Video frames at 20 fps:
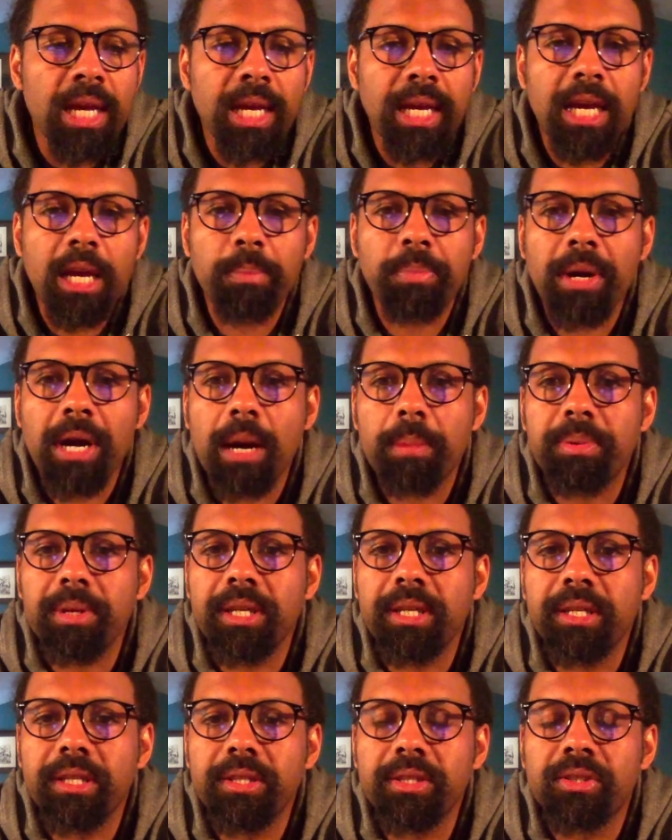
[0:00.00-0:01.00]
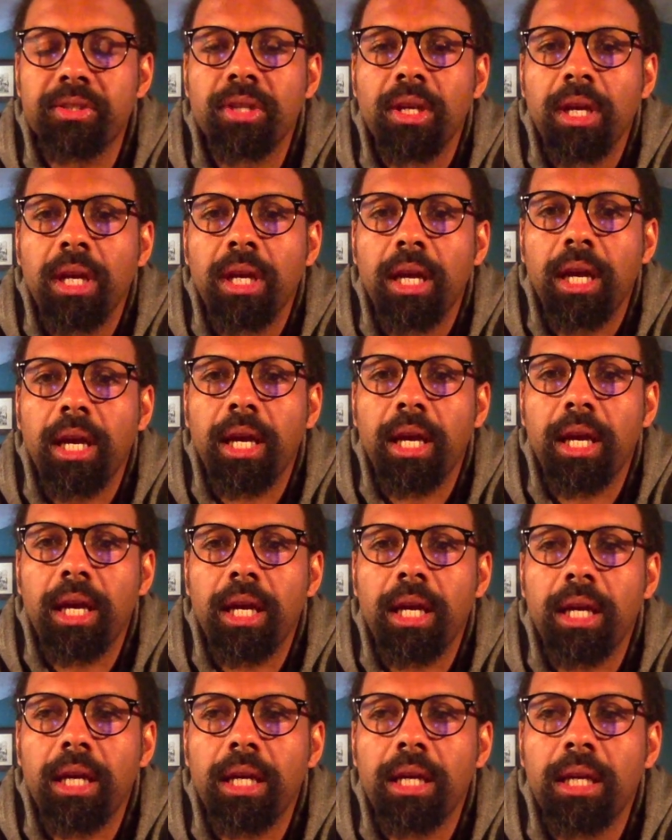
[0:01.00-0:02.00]
Hip hop is
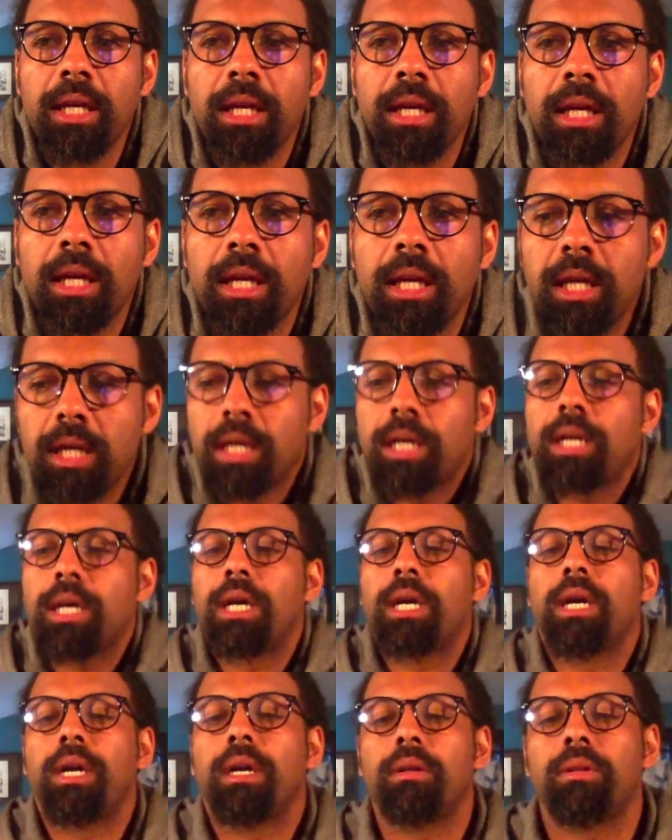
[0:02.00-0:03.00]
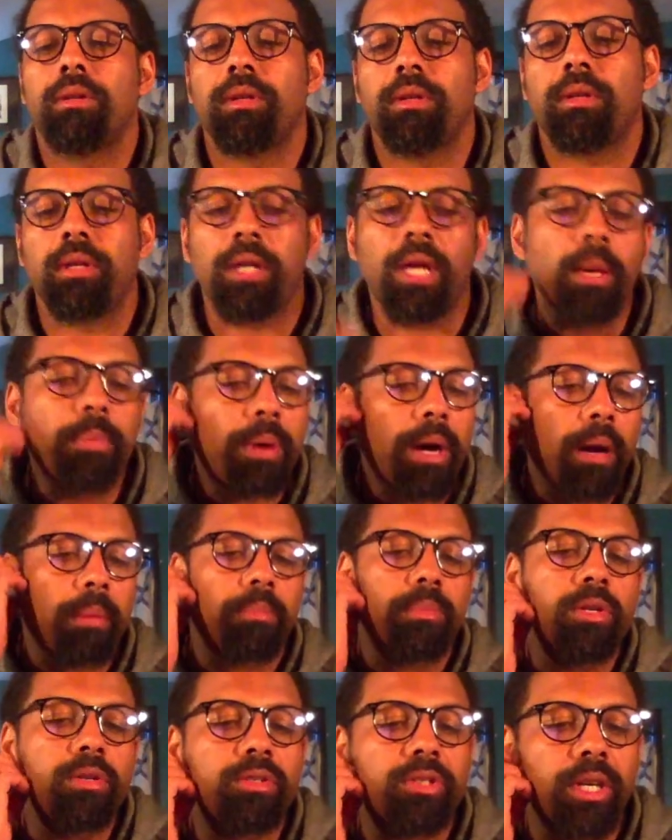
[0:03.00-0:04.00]
a hip hop
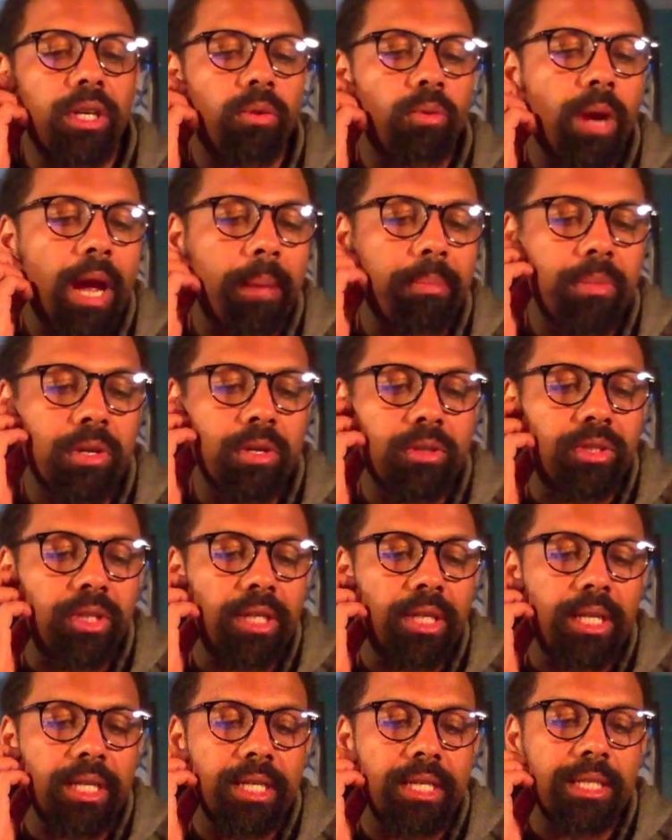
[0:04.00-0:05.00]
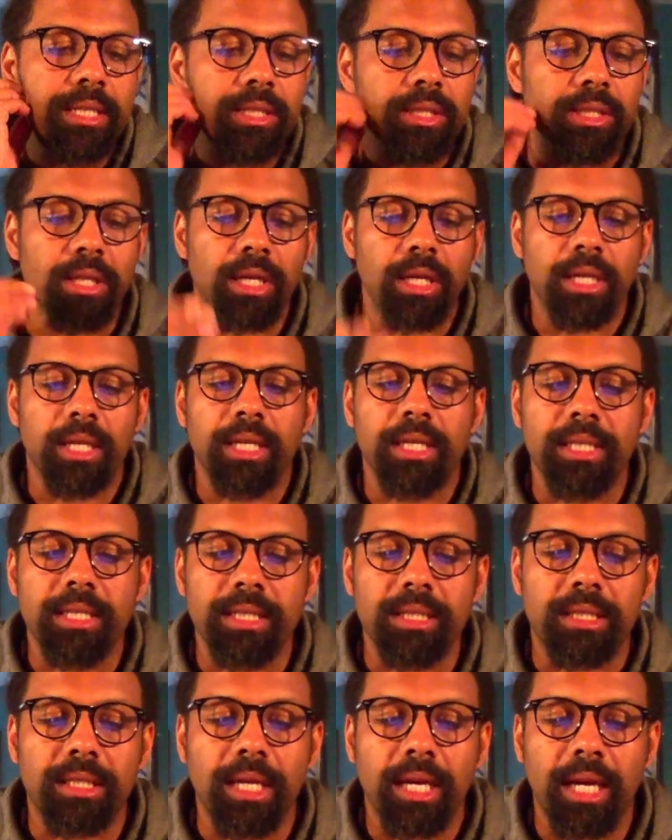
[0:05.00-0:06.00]
music, rap music is
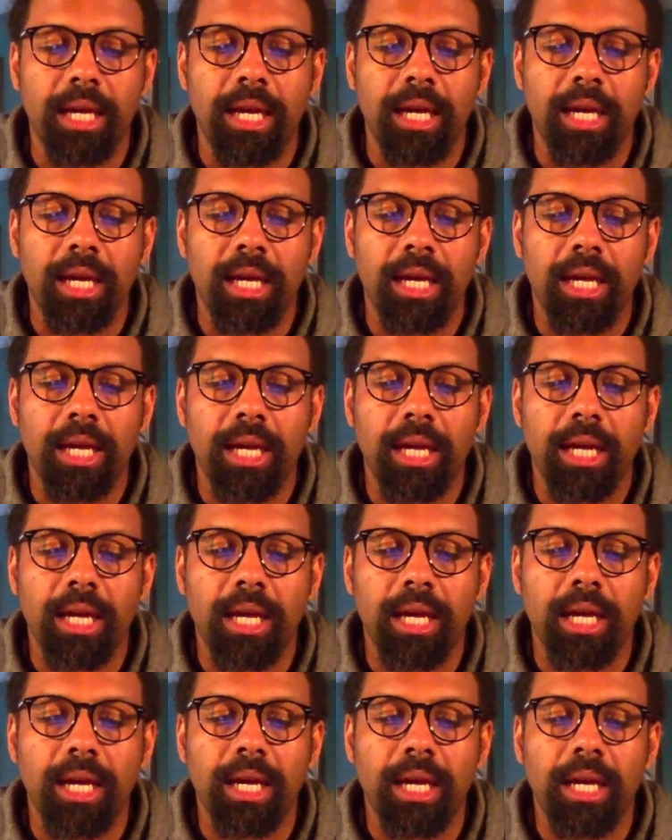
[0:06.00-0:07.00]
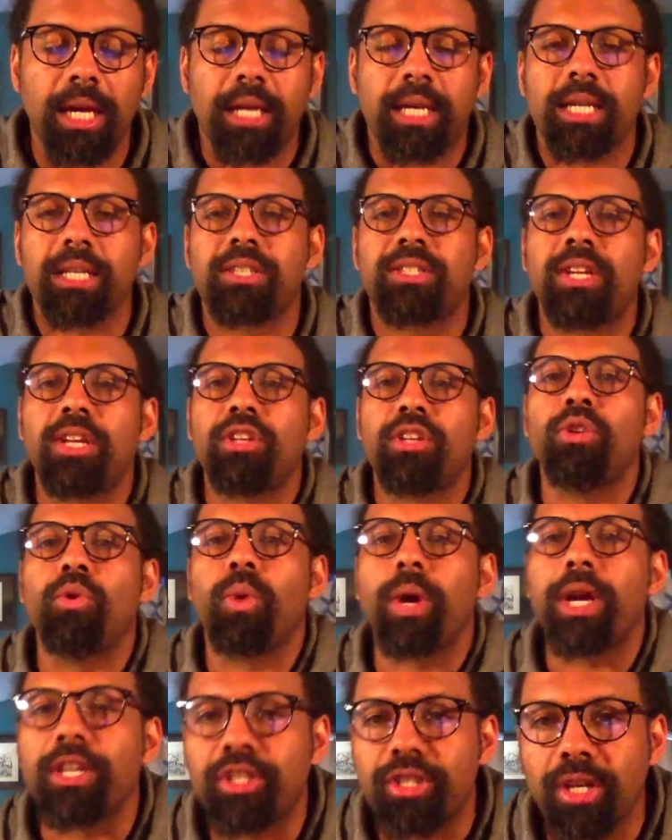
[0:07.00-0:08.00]
a
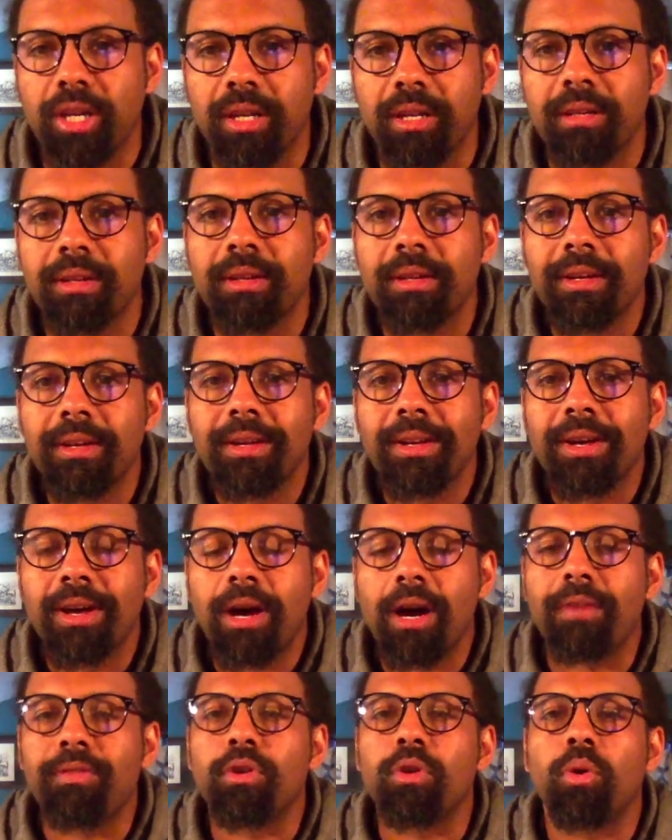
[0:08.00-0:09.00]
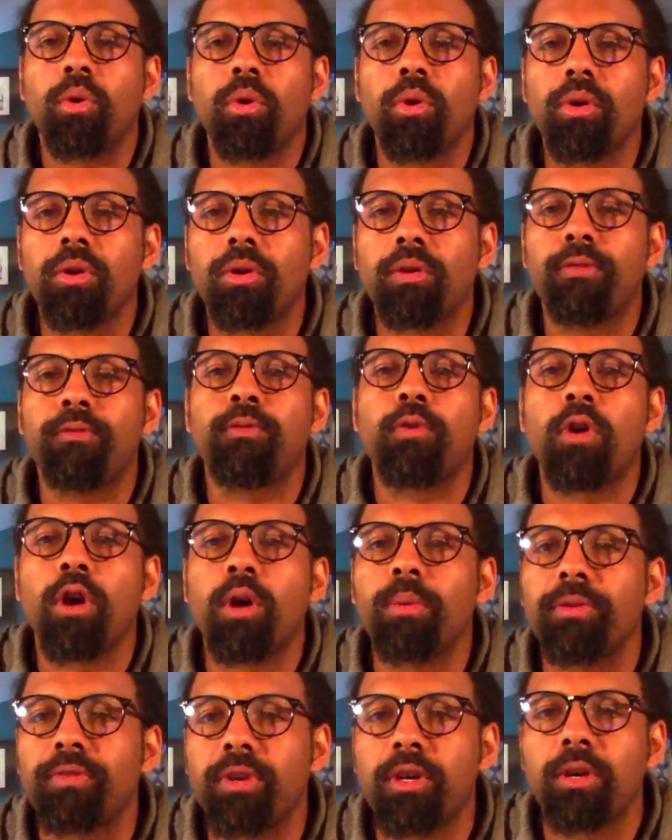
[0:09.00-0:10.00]
continuation of an oral
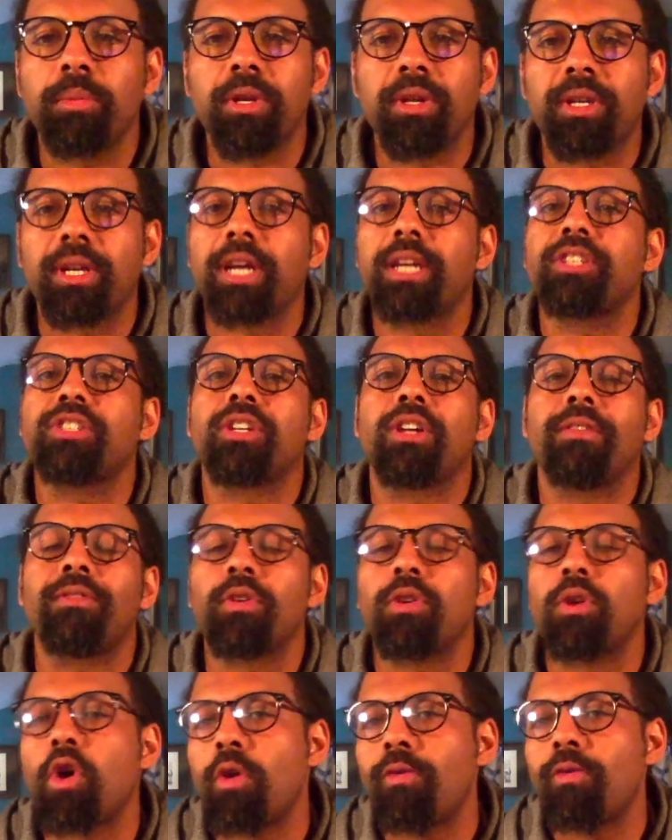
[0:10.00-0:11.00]
form of communication, of an